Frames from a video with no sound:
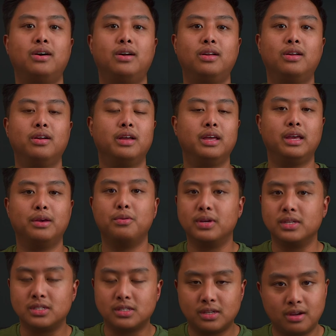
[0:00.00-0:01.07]
all. It
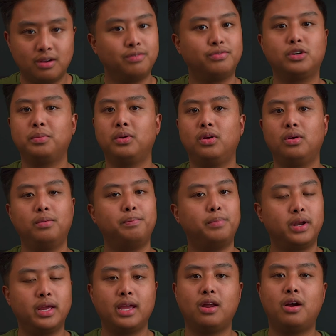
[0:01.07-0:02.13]
was comfortable
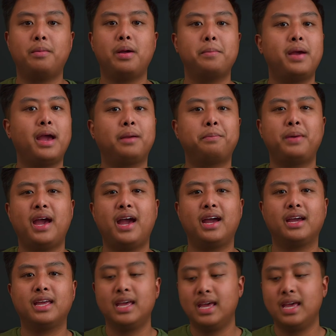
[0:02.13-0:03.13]
putting it on my backpack.